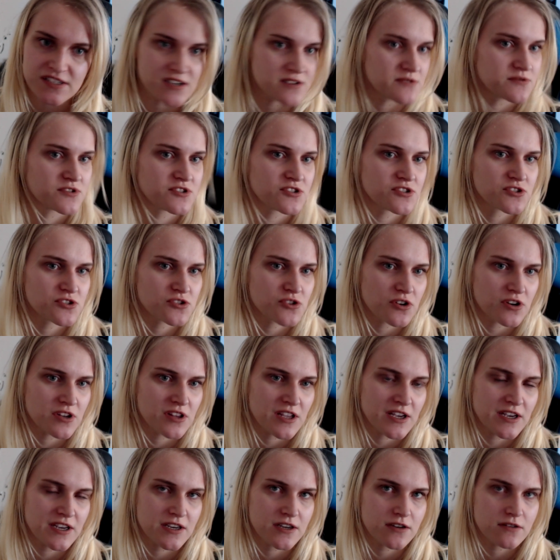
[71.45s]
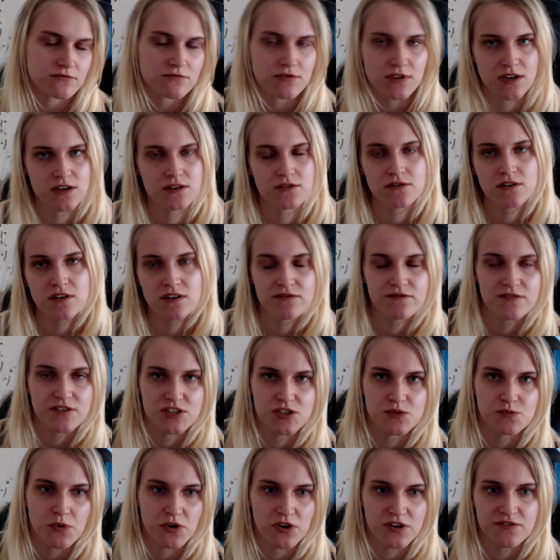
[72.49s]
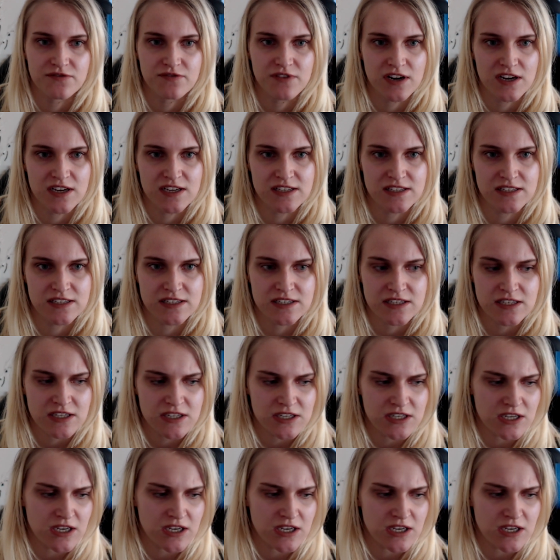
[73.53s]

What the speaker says: I was just sort of like, right, okay, first boyfriend.